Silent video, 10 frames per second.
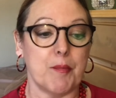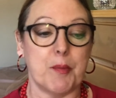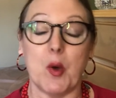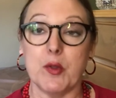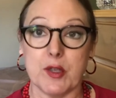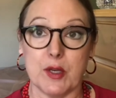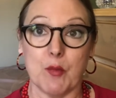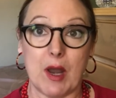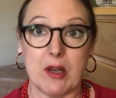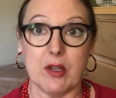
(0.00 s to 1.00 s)
Both can
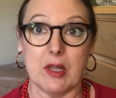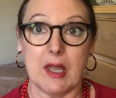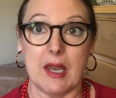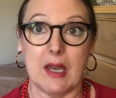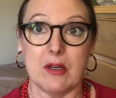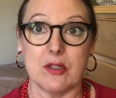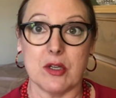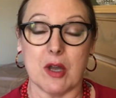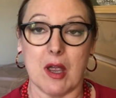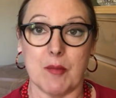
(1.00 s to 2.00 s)
regulate
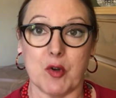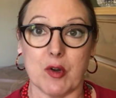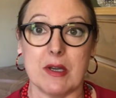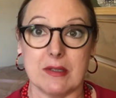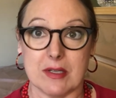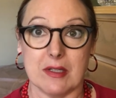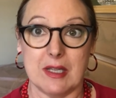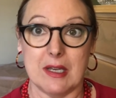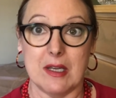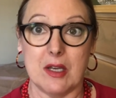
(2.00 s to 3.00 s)
your
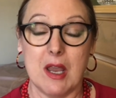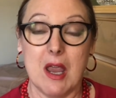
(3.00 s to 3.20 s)
insulin,